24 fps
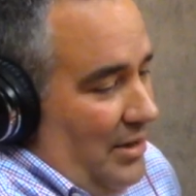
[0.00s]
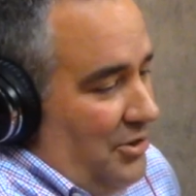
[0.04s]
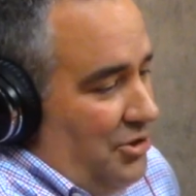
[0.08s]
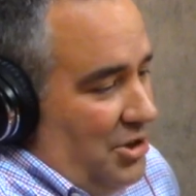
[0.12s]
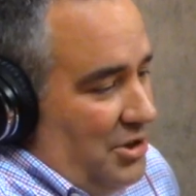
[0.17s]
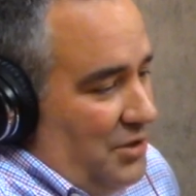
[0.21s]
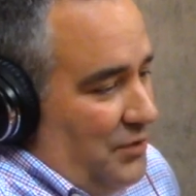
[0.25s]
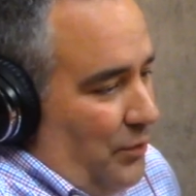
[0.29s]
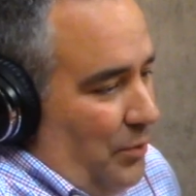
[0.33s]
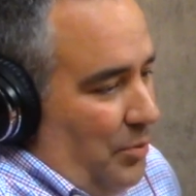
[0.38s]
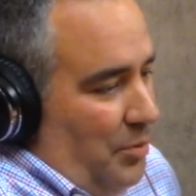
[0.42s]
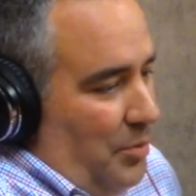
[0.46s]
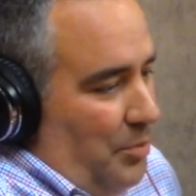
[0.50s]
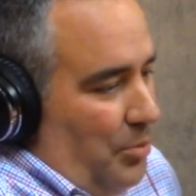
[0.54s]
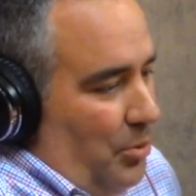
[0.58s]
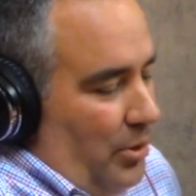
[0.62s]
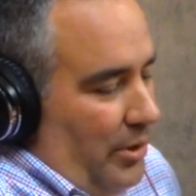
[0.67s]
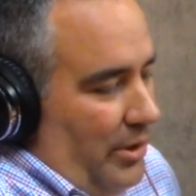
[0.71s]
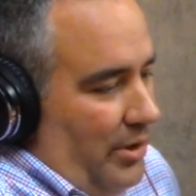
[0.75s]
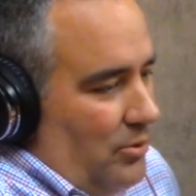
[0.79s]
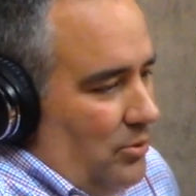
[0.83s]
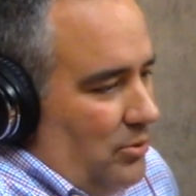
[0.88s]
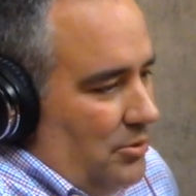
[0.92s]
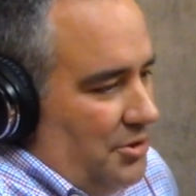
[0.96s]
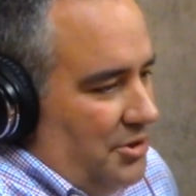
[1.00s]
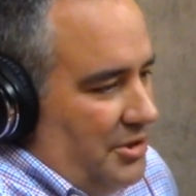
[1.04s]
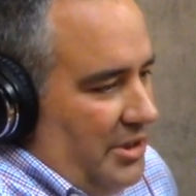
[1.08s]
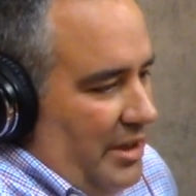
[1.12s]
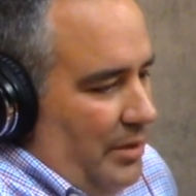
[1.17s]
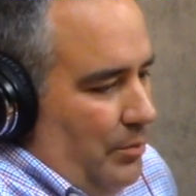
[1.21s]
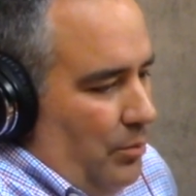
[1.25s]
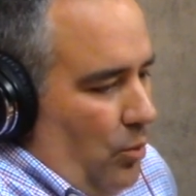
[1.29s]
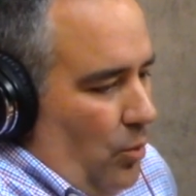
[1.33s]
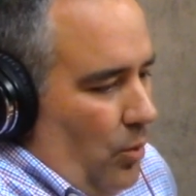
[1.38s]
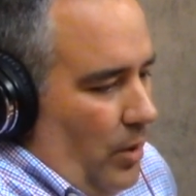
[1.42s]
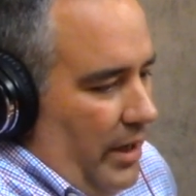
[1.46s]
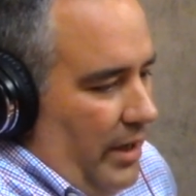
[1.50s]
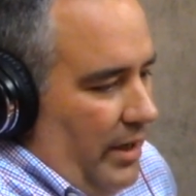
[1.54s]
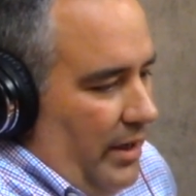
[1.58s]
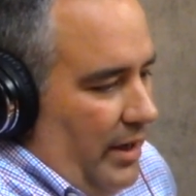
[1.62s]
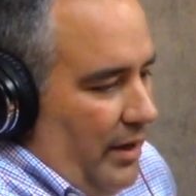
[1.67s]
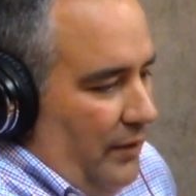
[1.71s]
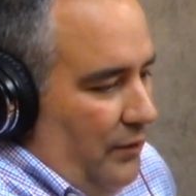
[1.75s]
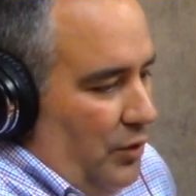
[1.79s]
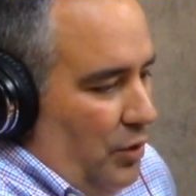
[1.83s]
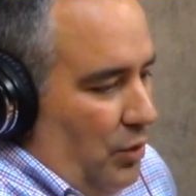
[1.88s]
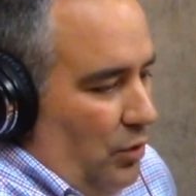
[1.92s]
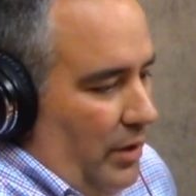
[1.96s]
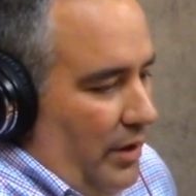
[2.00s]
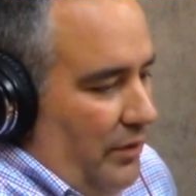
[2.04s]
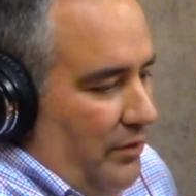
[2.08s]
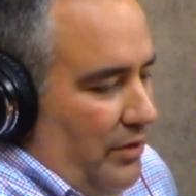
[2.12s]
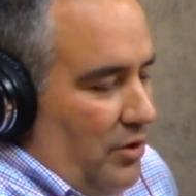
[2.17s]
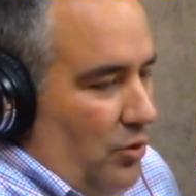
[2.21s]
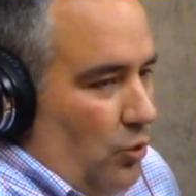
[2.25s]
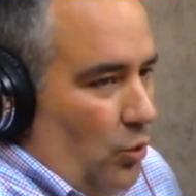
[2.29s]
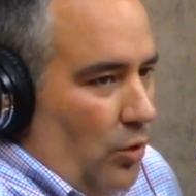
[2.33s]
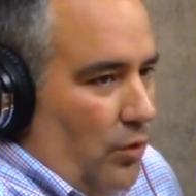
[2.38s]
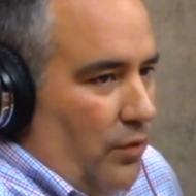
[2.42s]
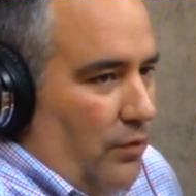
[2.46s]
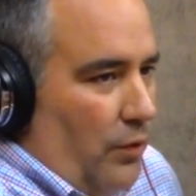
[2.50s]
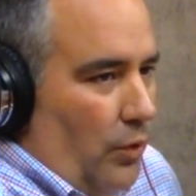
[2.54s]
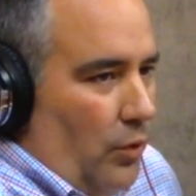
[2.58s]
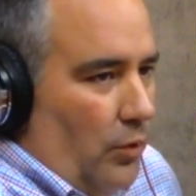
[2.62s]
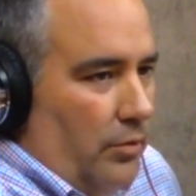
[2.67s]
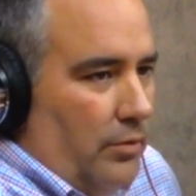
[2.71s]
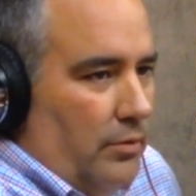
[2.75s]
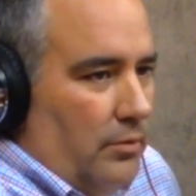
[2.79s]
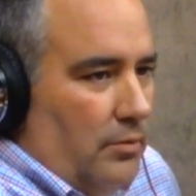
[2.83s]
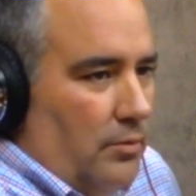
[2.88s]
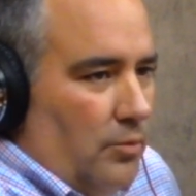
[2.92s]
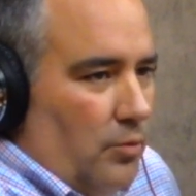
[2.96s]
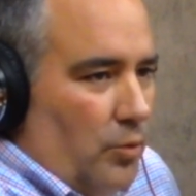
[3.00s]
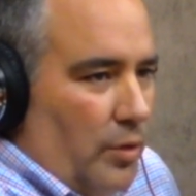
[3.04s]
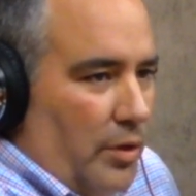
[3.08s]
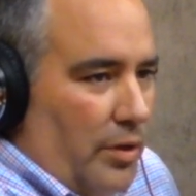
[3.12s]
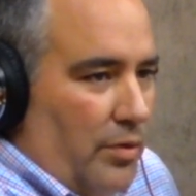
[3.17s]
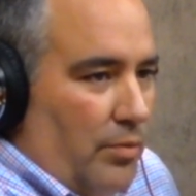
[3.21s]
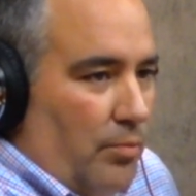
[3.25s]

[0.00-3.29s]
just from a political standpoint, if you live in North Fulton,